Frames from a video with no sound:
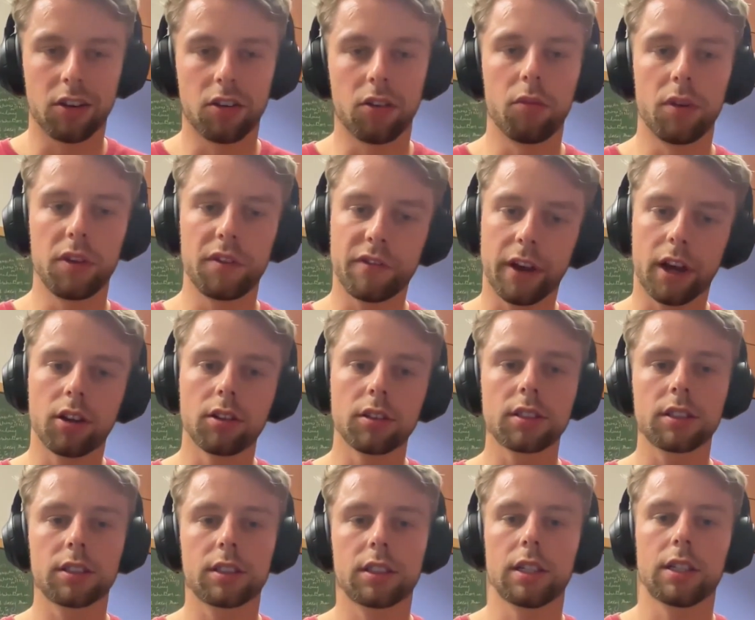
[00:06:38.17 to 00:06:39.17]
we
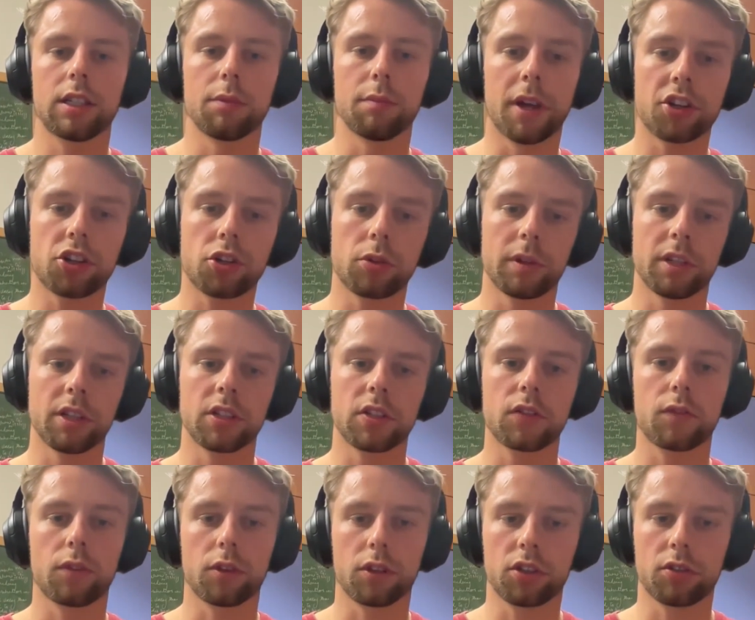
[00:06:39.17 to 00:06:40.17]
found that the measurements
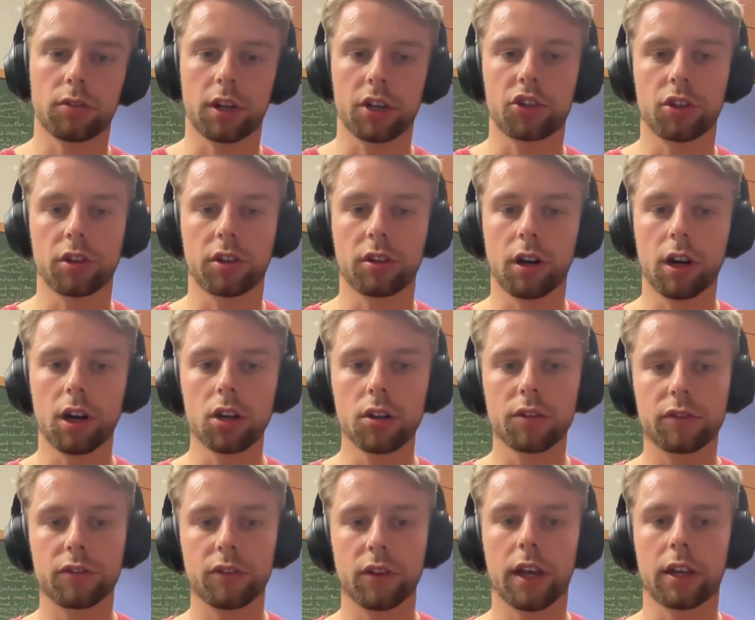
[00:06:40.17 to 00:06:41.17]
for structure
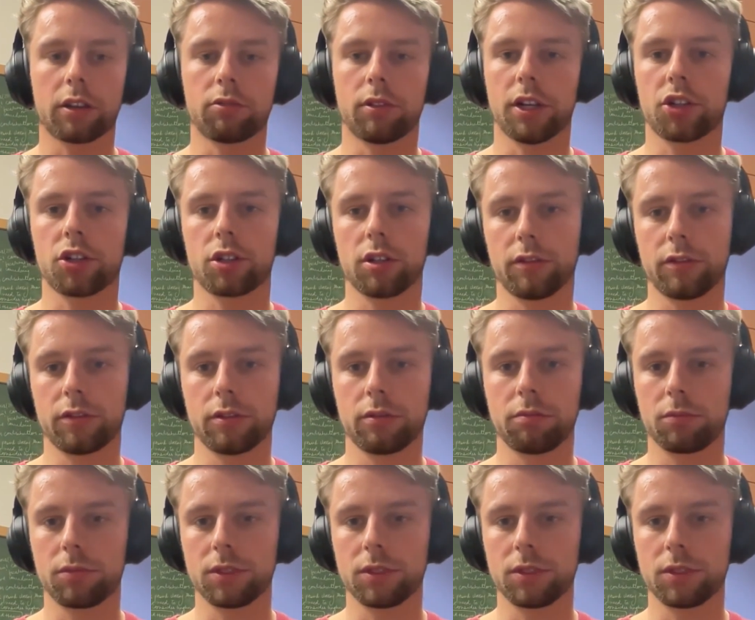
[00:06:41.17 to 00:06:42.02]
growth at redshift